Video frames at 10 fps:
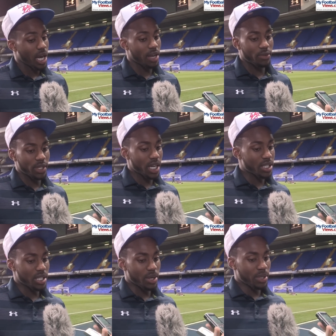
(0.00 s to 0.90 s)
even when
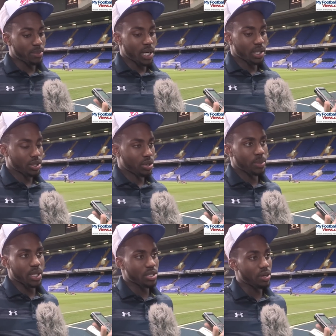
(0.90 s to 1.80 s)
yesterday when the manager called
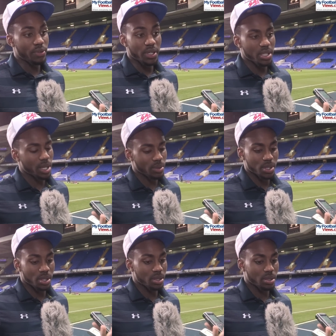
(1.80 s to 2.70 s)
me in his office, I
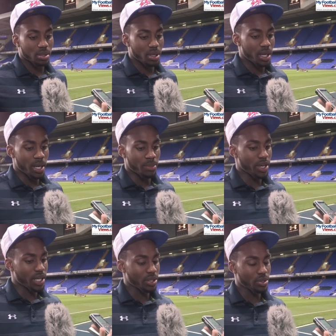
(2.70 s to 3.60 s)
wasn't um,
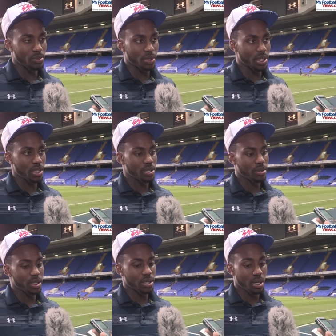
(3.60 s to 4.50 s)
reading too much into
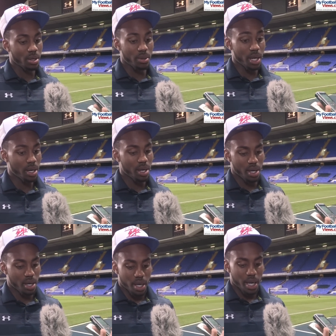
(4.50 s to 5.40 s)
it. So
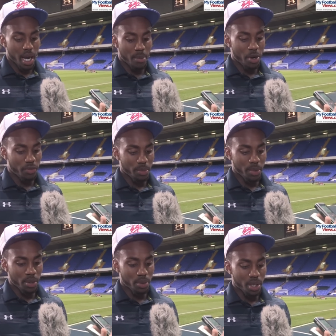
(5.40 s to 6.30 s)
yeah, I'm over the
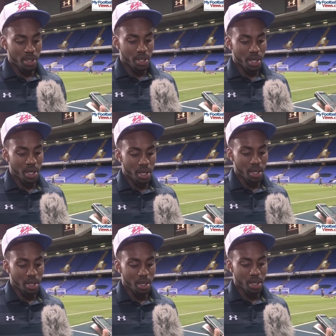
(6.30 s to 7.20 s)
moon. And uh,
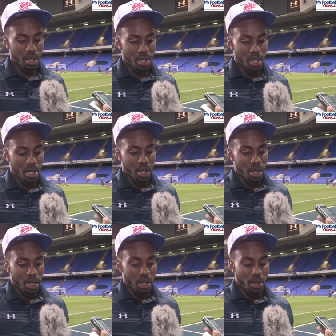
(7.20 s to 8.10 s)

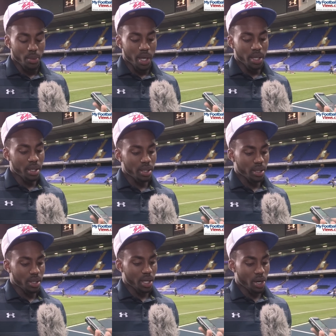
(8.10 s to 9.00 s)
when
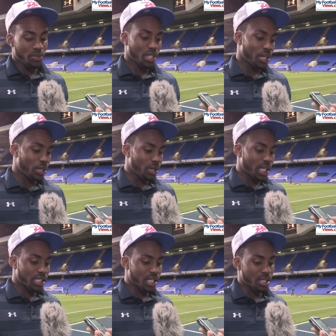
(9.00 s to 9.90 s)
obviously I knew
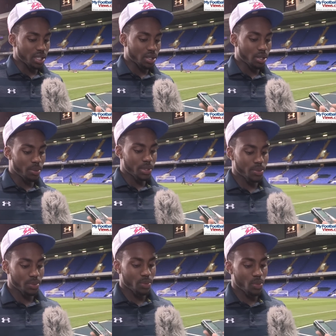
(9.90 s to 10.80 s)
last season that the club
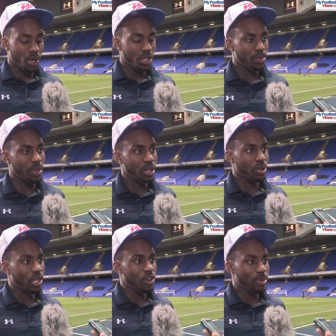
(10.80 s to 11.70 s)
was wanting to bring a
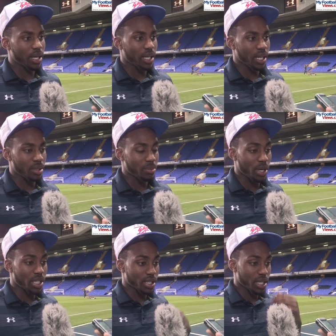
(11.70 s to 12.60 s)
new left back in,
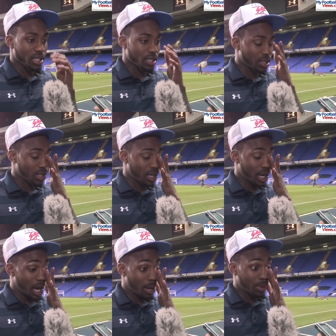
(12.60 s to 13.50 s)
but it's, it's
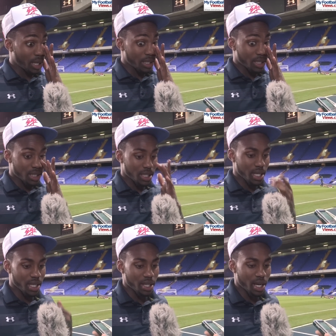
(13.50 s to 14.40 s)
I'm glad to
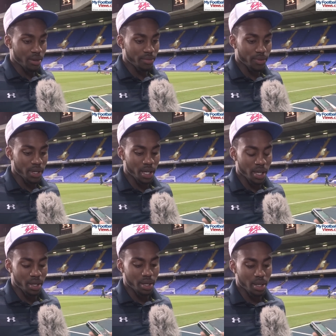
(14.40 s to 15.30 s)
see that I've uh,